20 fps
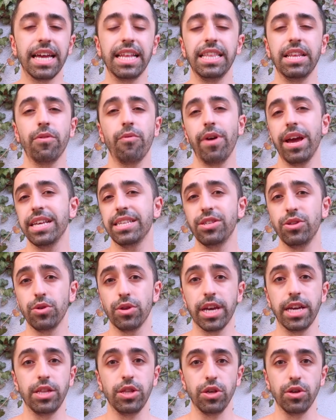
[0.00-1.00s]
and the ways you
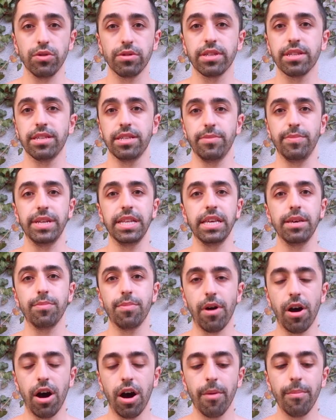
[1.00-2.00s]
can use the CBD
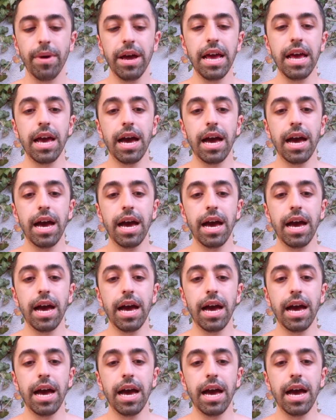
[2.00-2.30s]
balm,